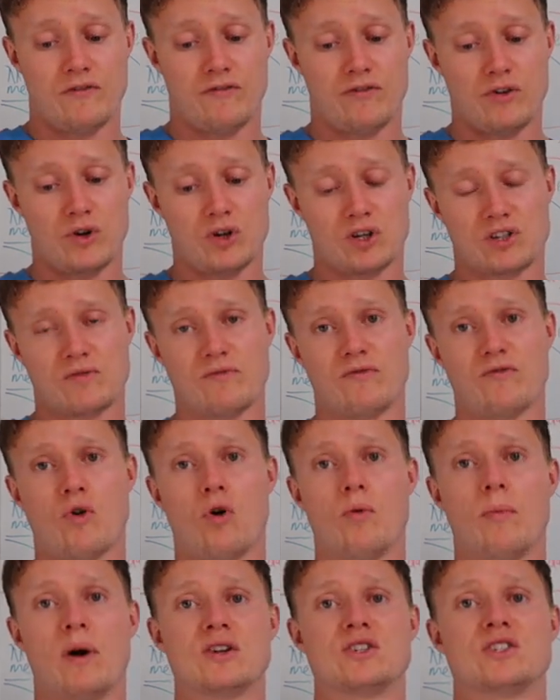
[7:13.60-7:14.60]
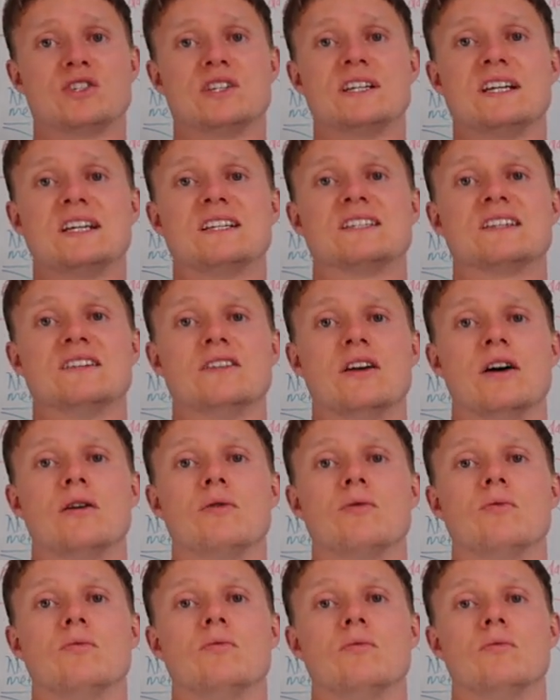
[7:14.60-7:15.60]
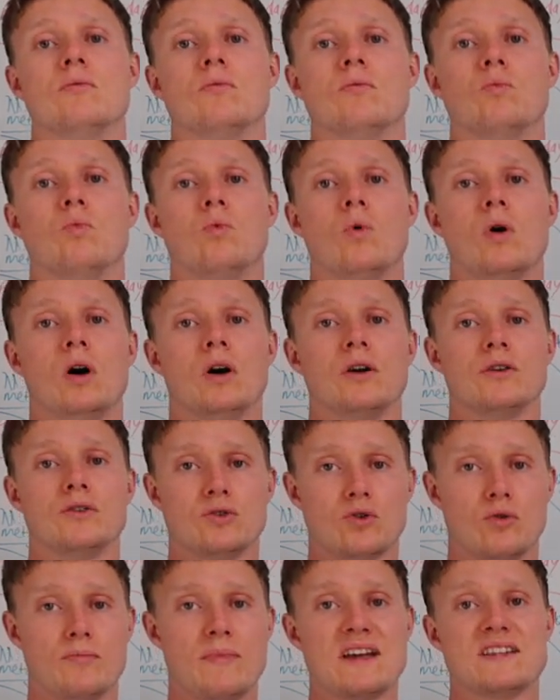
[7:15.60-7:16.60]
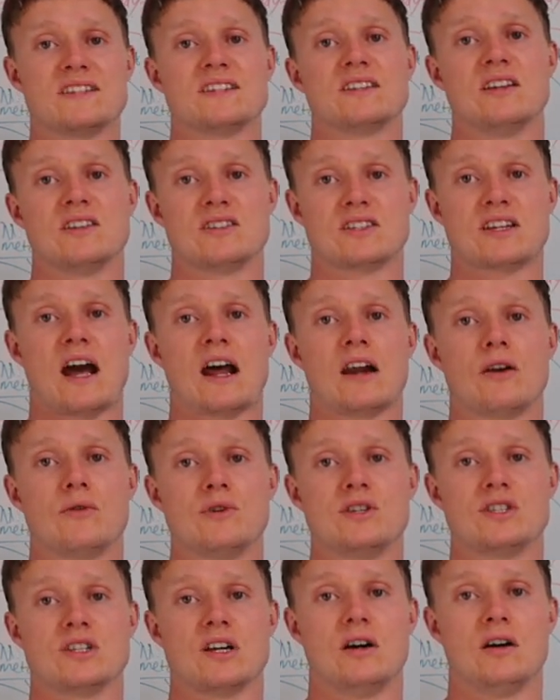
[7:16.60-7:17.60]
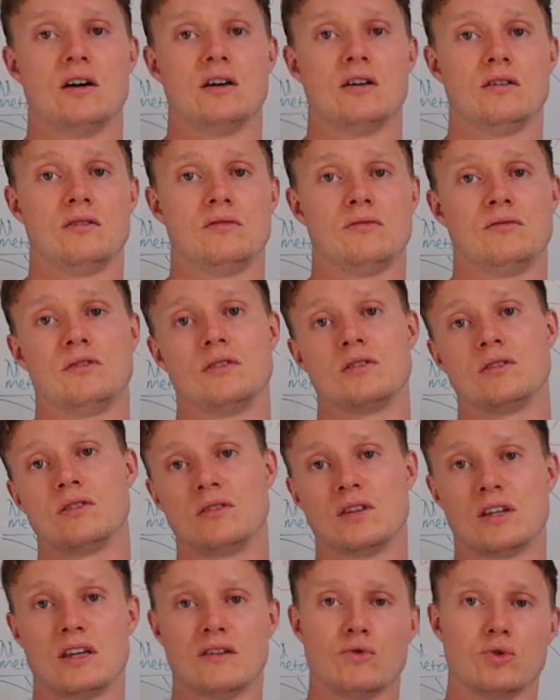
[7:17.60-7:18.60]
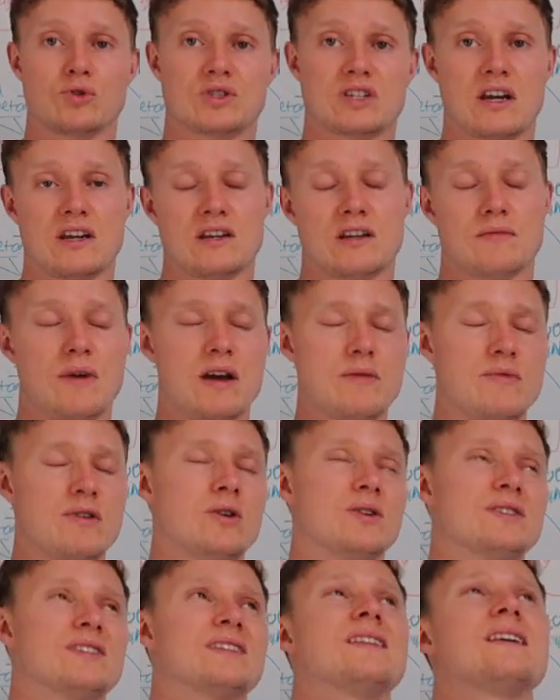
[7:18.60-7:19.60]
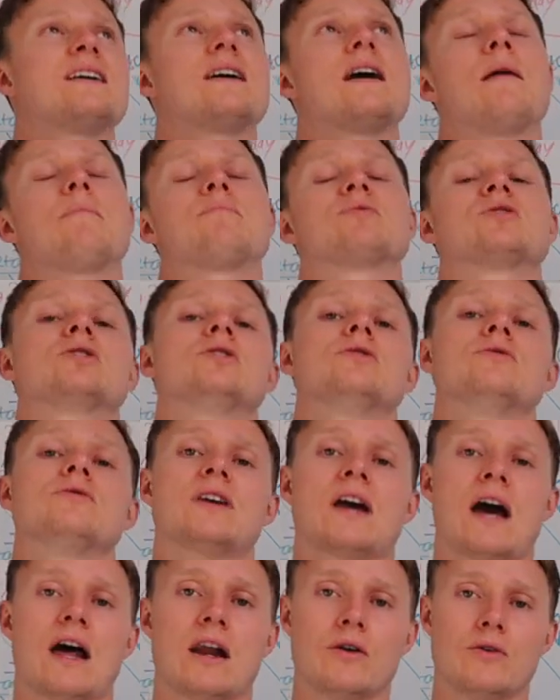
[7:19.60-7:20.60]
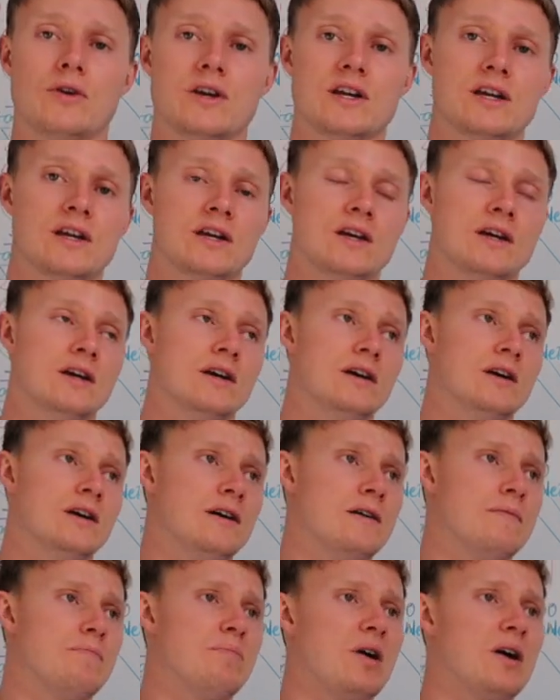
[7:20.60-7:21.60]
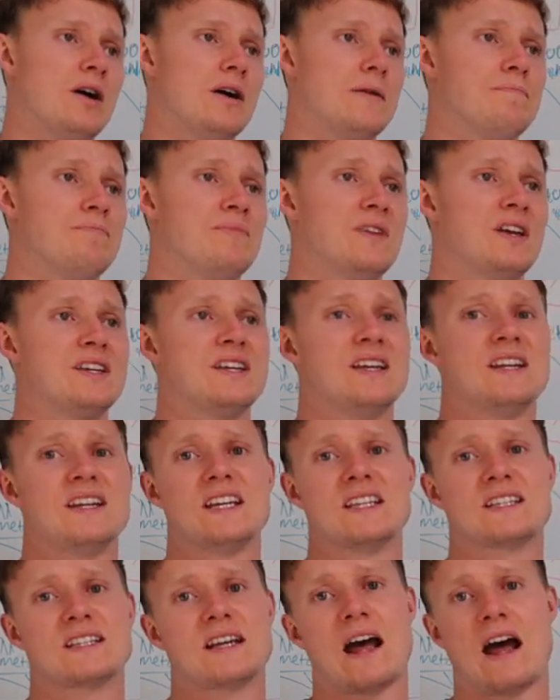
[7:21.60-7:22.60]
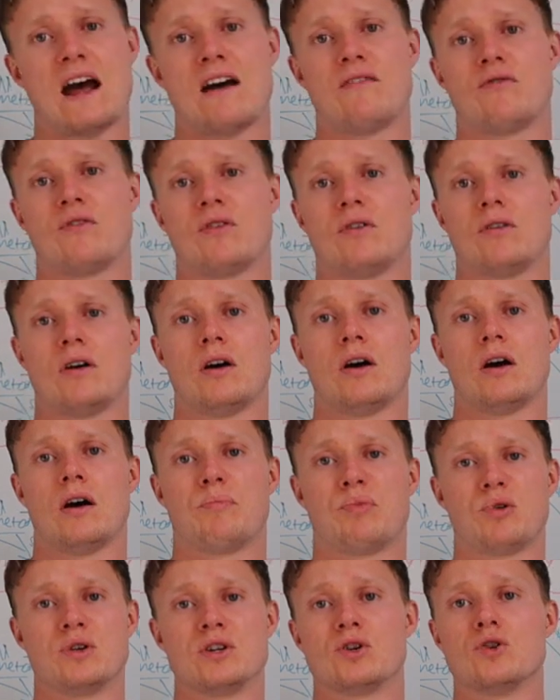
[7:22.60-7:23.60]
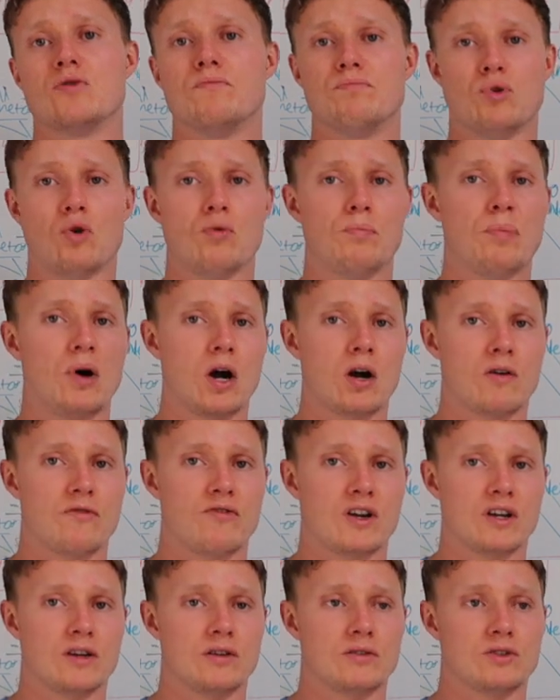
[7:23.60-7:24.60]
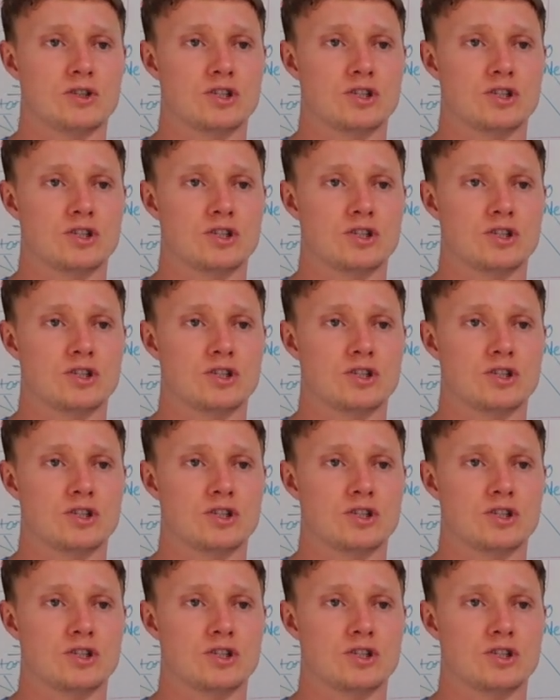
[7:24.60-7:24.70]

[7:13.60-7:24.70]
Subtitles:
First and foremost, you need to know what your maintenance calories are, give or take. Maybe not to the absolute calorie, but you need to have a pretty good ballpark figure.